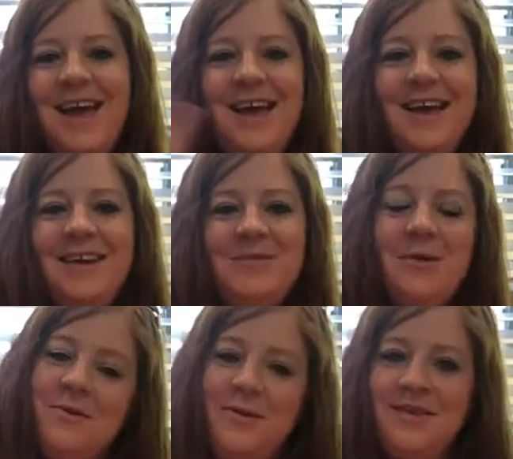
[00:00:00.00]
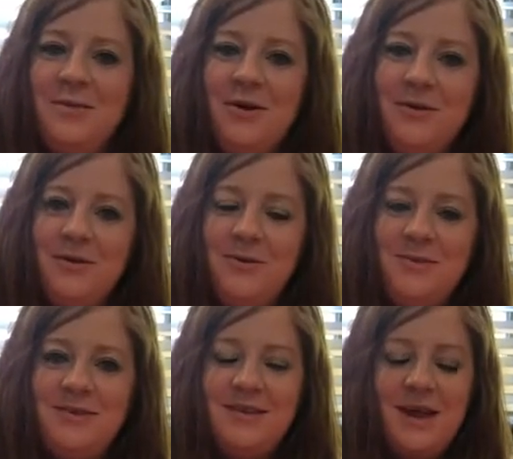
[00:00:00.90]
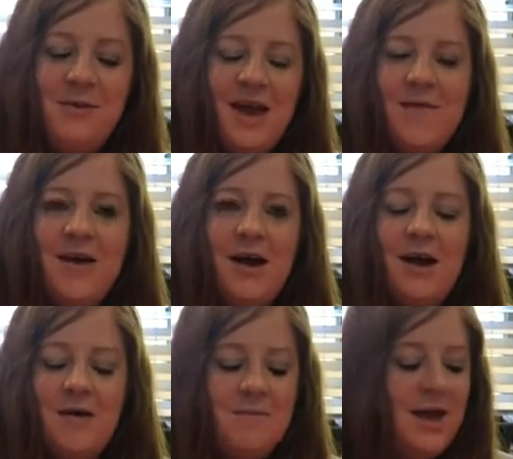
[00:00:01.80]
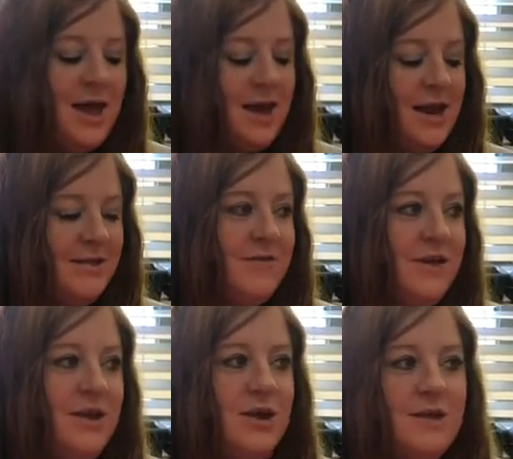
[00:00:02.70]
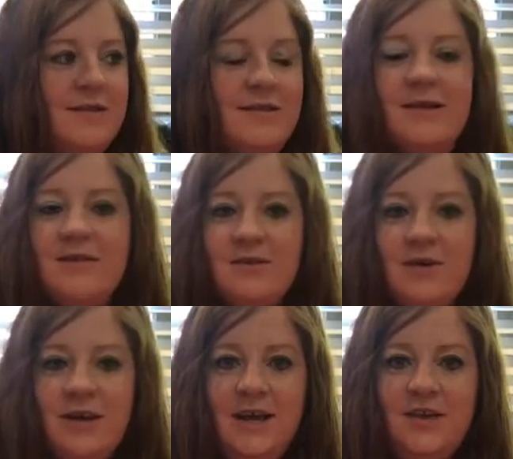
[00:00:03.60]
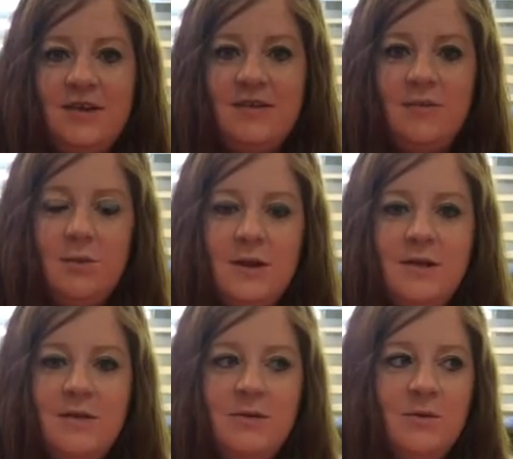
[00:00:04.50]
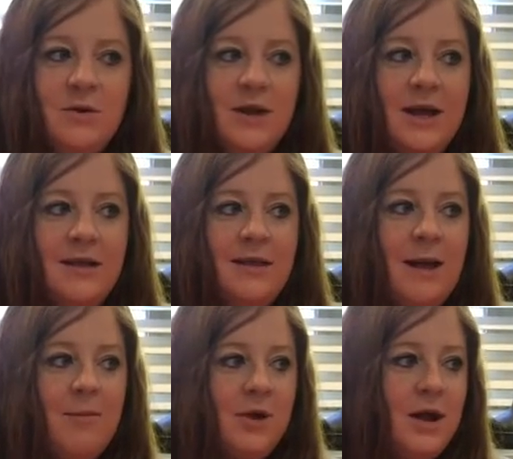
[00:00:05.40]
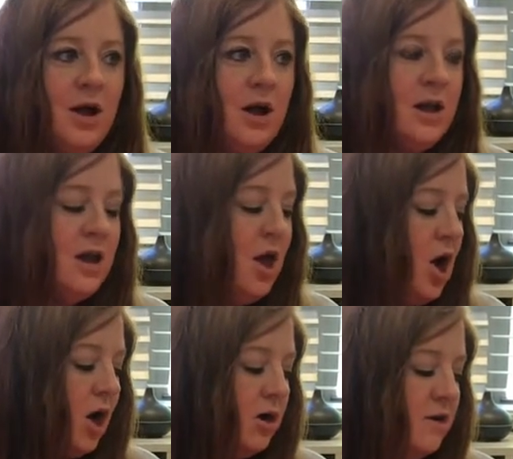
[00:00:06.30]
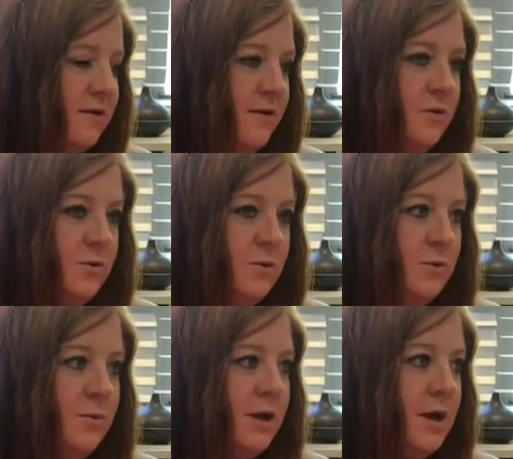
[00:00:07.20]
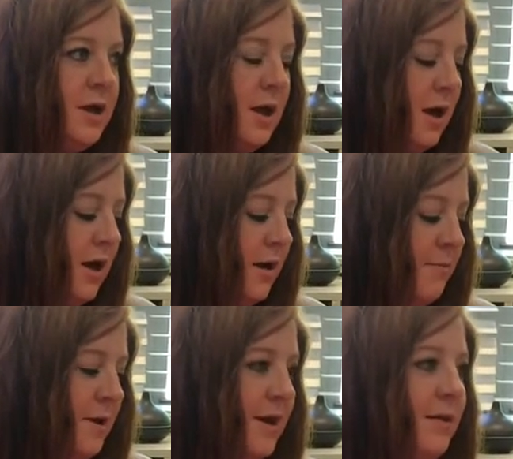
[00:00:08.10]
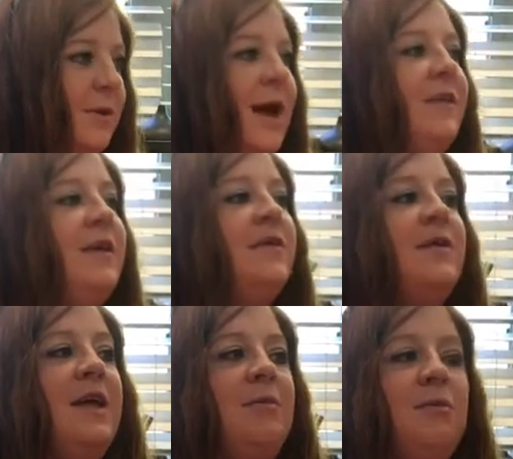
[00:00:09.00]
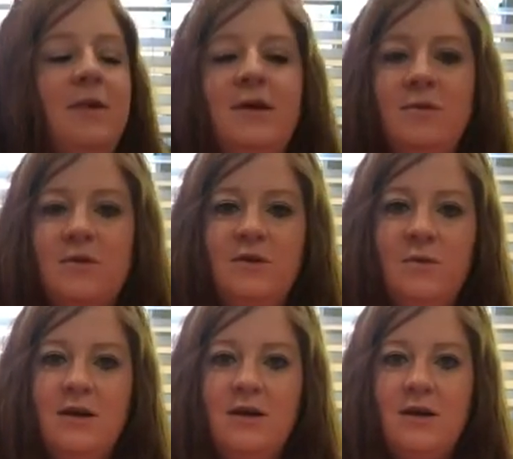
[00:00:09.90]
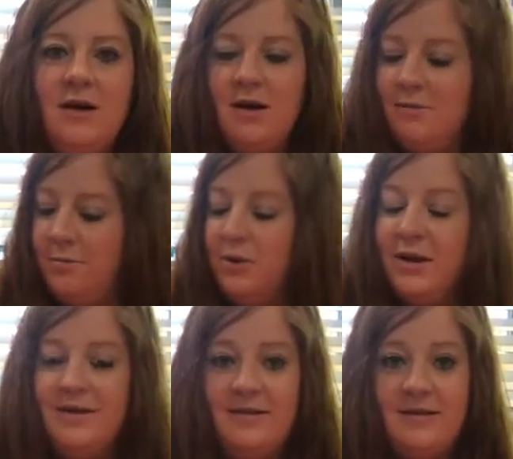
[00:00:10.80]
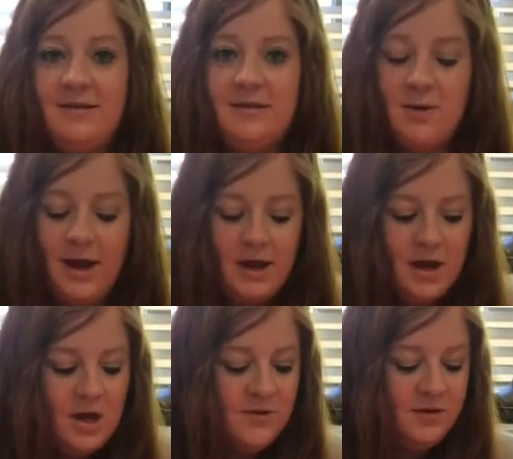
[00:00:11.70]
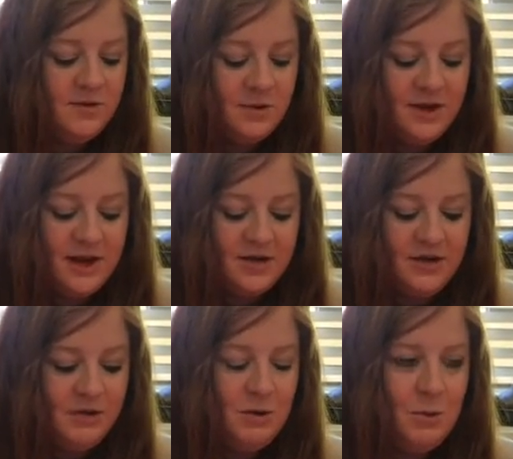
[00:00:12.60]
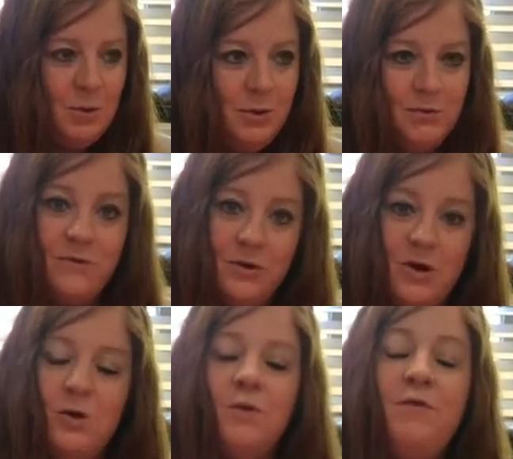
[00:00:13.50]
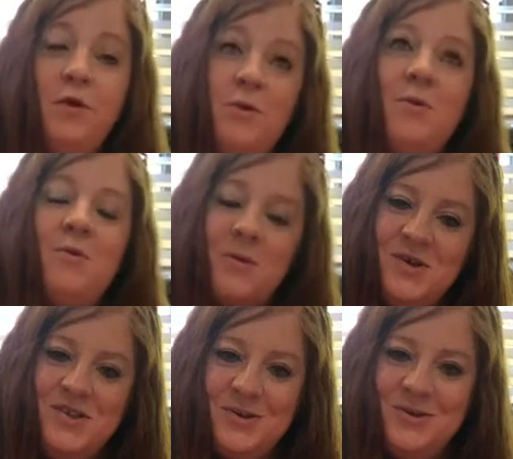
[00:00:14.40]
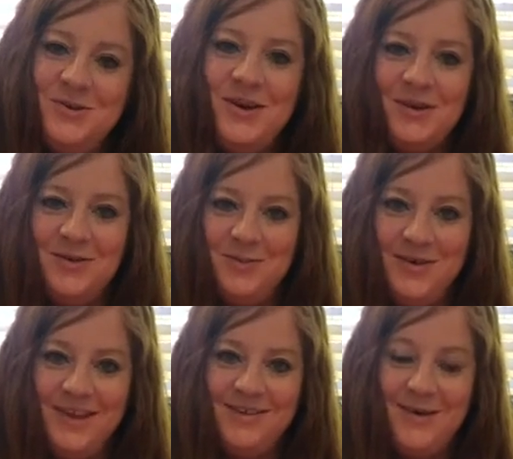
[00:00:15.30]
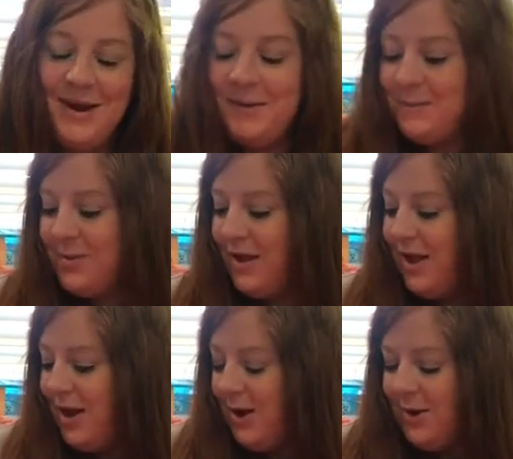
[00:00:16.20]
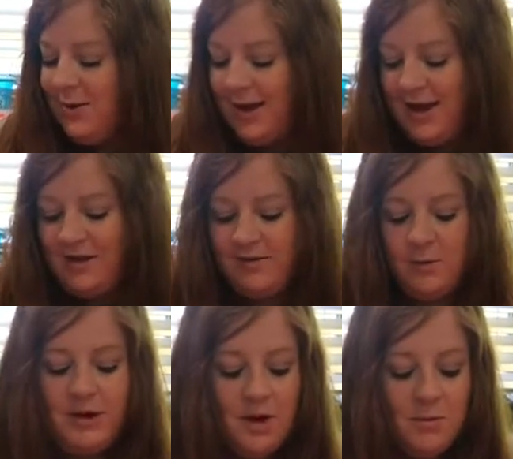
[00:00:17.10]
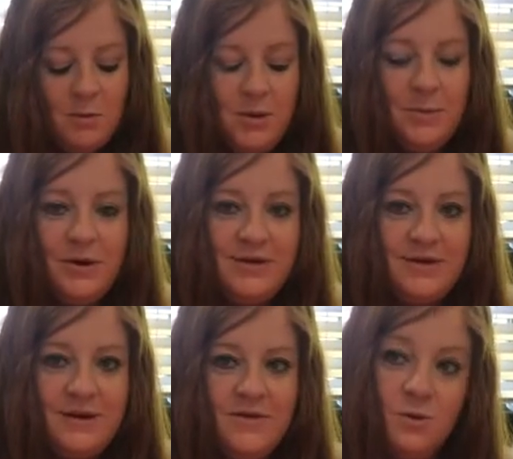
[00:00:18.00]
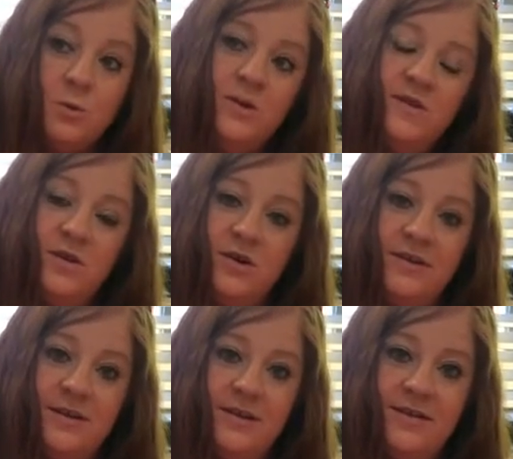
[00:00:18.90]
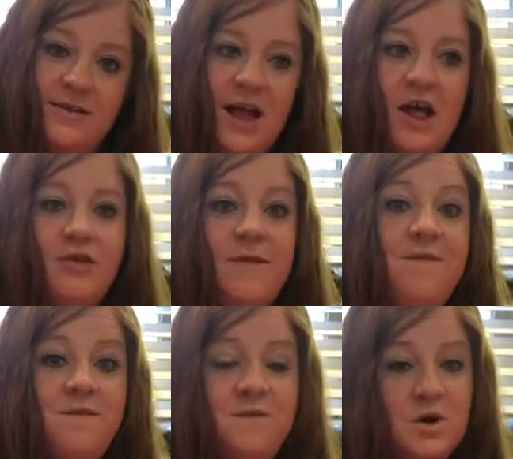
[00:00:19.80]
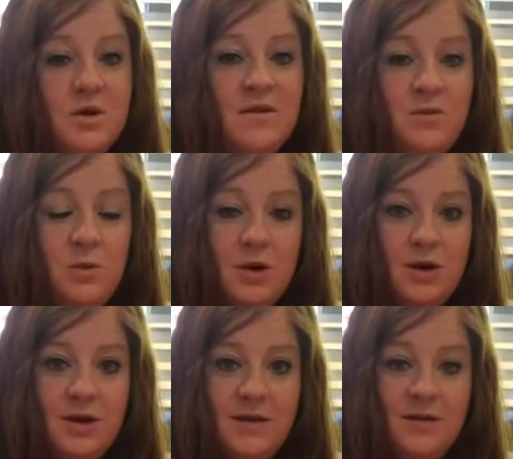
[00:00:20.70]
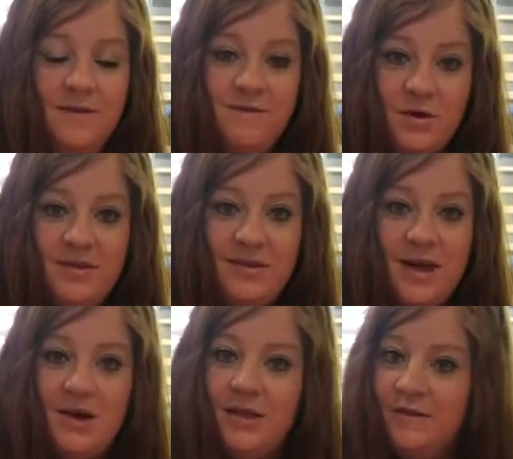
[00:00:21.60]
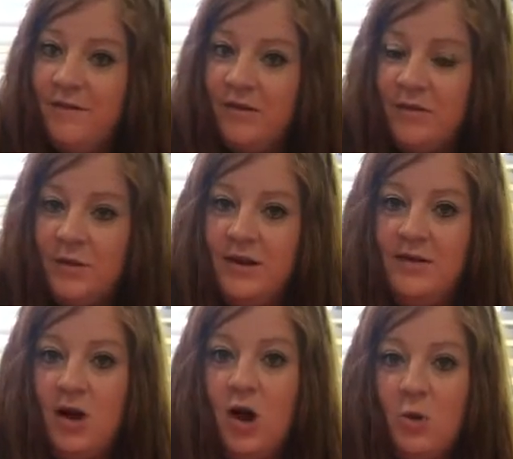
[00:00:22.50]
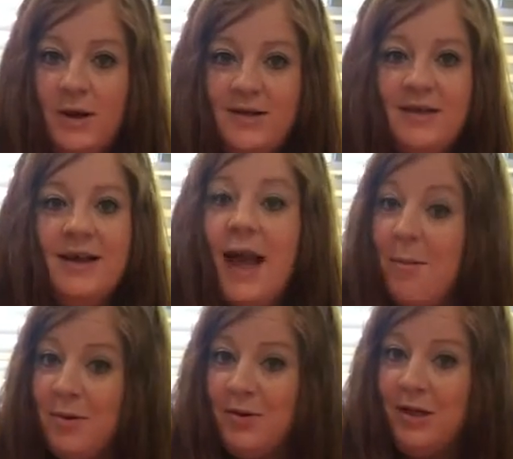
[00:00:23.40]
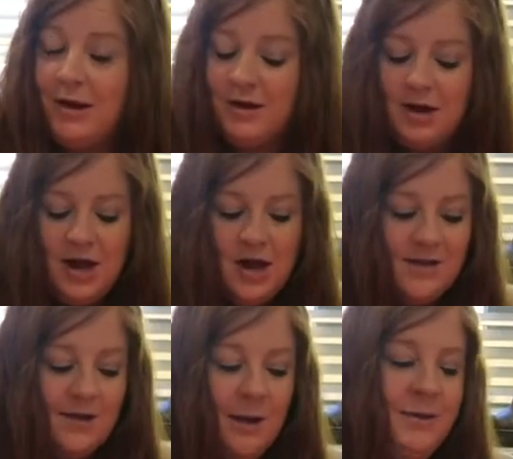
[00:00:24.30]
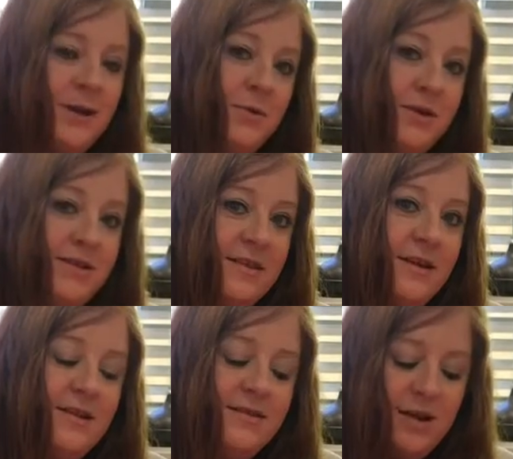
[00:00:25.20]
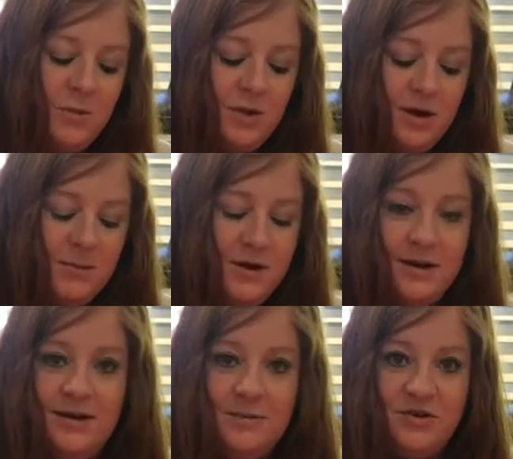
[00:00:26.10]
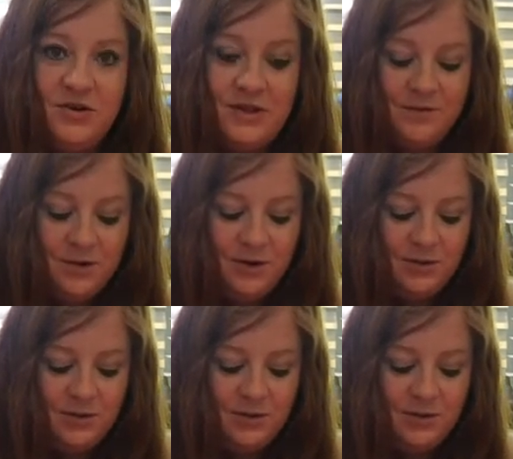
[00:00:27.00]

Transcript: Hi guys, welcome to Small Groups. Today we have um, an activity called Sentence Creation. So what we're gonna do is we're gonna elaborate on our Zoom um, meeting that we had the other day when we were doing building sentences, okay? So I just wanna kinda show you what we review, our review, what we showed you in our Zoom meetings. Ready? Okay, so we know when we build a sentence or when we start a sentence, the first word, the first letter and the first word is always a capital letter. So I'm gonna build a sentence and we're, I'm gonna demonstrate that for you.